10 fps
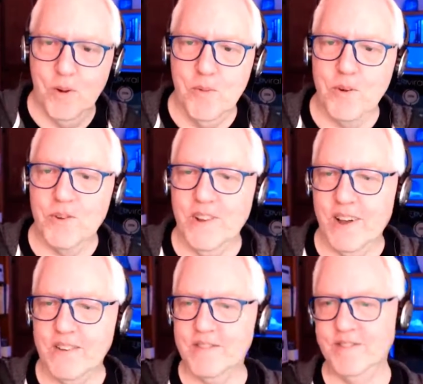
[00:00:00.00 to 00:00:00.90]
we won't go into
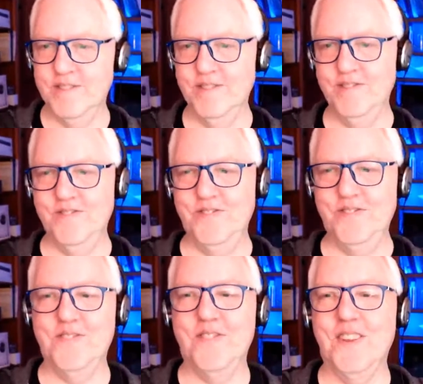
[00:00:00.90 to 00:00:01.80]
that.
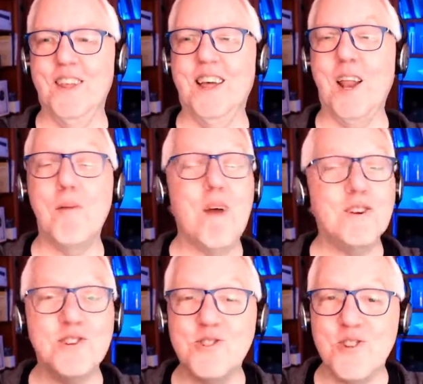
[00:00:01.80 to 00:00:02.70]
And I'm
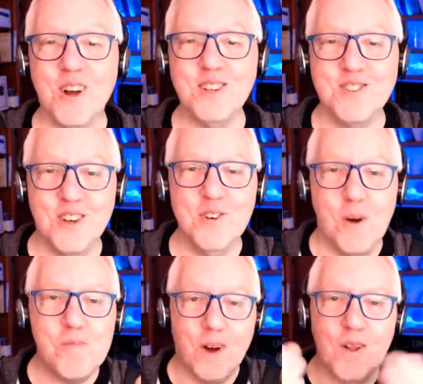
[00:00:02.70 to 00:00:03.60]
not just trying to sell you
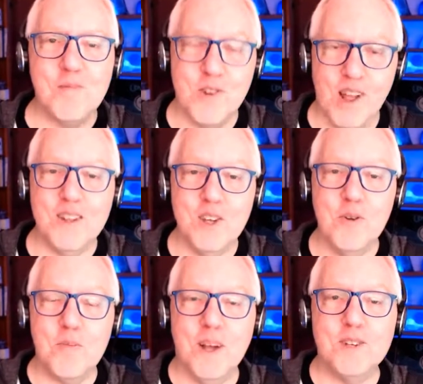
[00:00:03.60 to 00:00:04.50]
UpViral. I'm telling
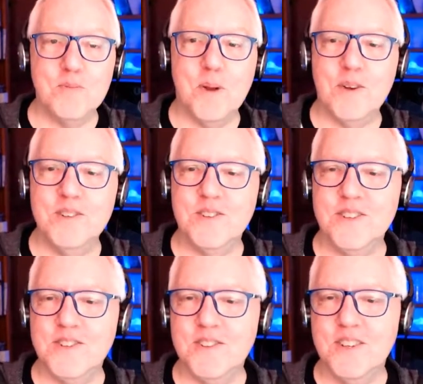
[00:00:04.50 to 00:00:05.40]
you what my experience
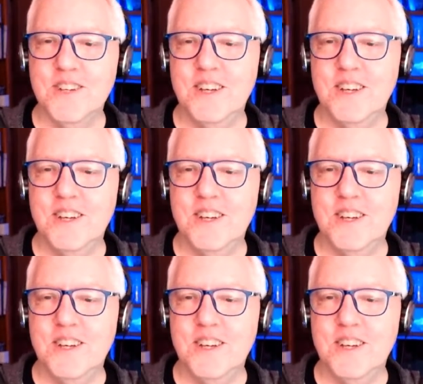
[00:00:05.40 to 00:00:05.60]
is.